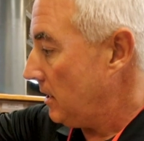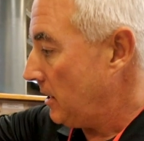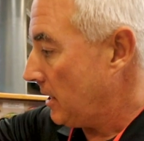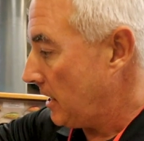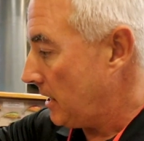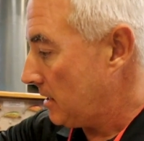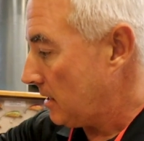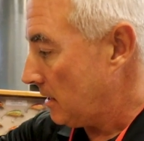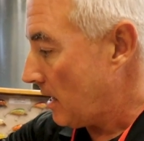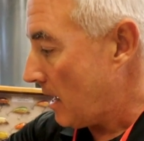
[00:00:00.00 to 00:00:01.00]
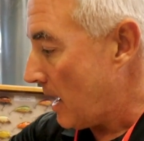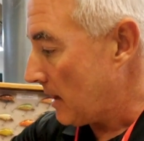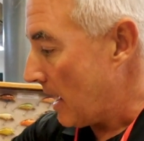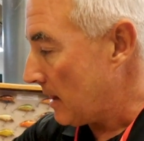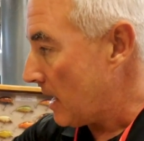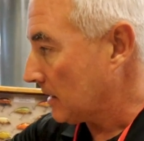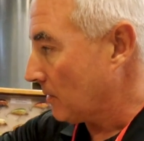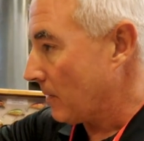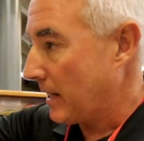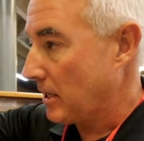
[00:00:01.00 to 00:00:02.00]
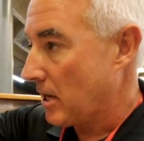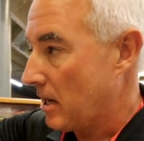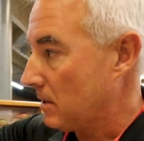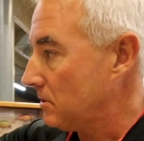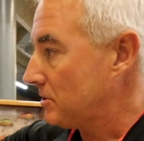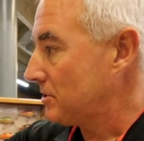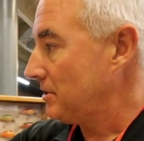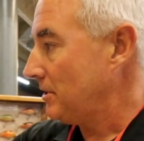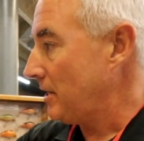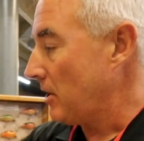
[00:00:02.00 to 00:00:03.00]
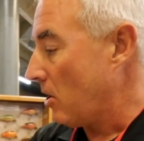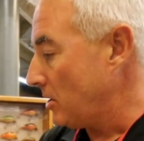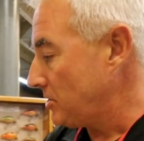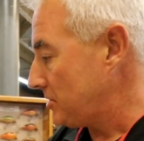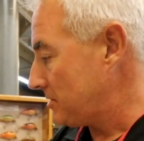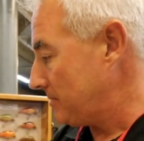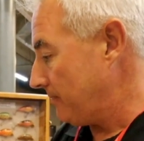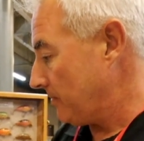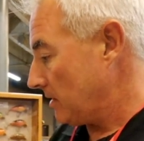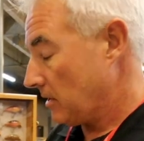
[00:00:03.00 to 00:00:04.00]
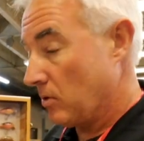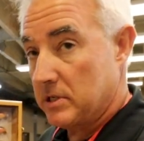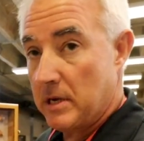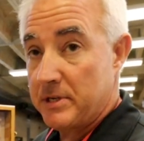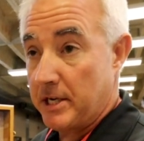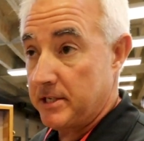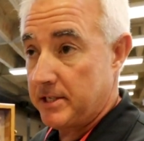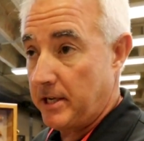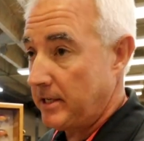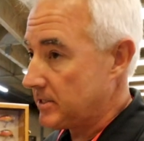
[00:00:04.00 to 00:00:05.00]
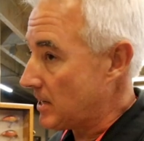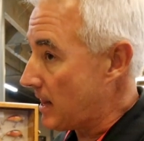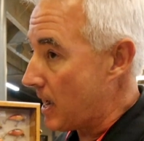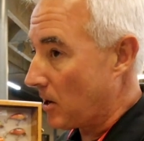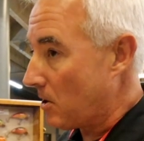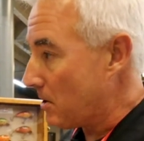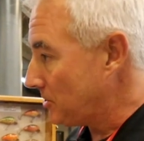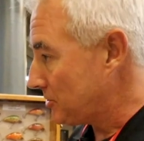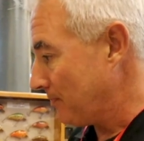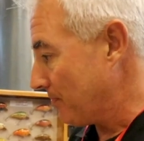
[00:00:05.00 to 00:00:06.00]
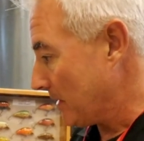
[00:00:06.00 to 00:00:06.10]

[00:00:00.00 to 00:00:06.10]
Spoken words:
Then you get into, I like the red colors and the oranges. Of course, I'm Tennessee, so I like orange.